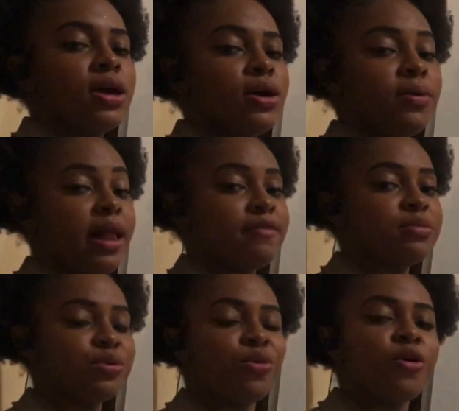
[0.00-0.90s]
we'll have to
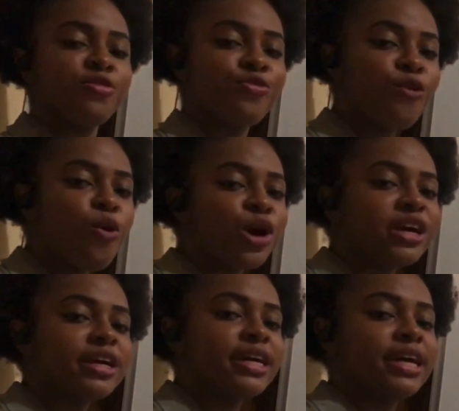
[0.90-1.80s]
put our
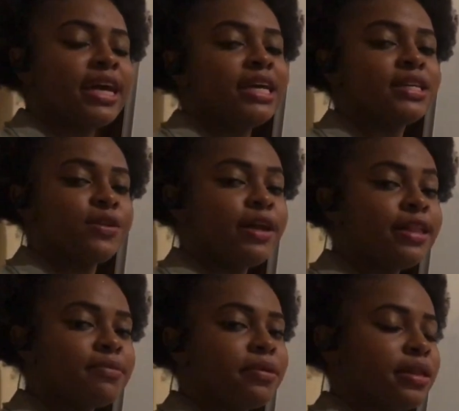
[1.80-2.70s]
4 into
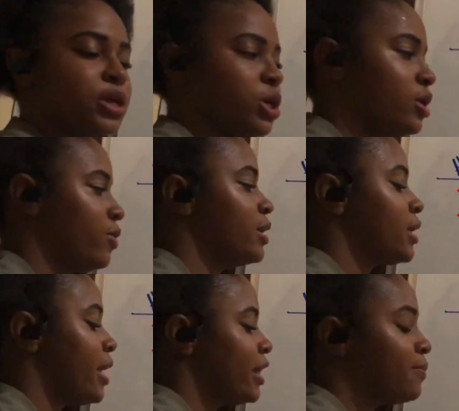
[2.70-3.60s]
its position, and the
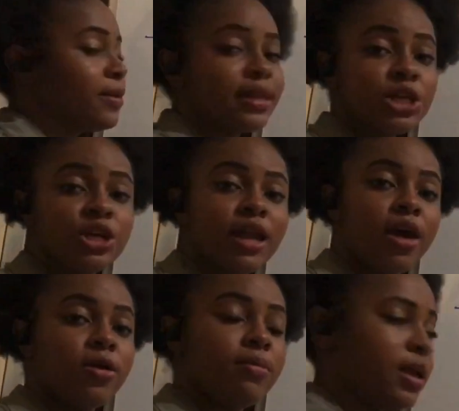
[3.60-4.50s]
next position that
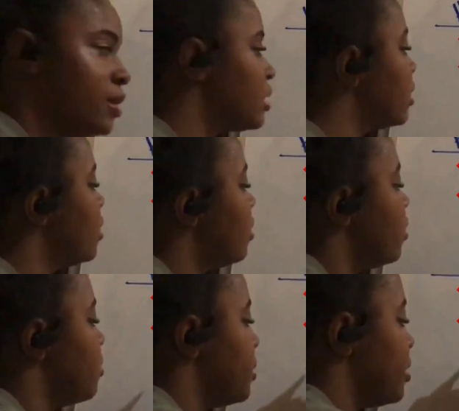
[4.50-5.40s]
remains
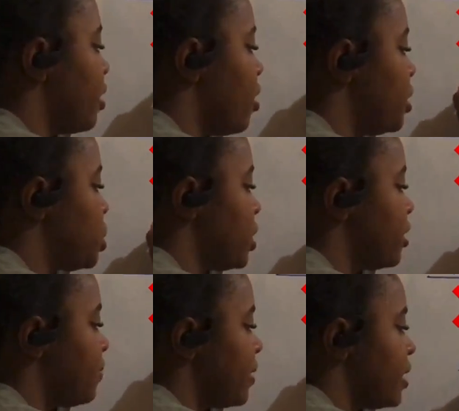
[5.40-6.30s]
will be the hundreds
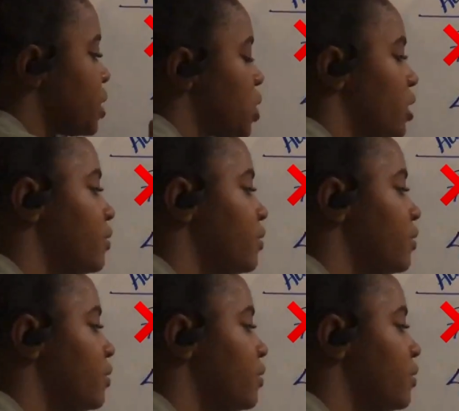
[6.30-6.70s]
position.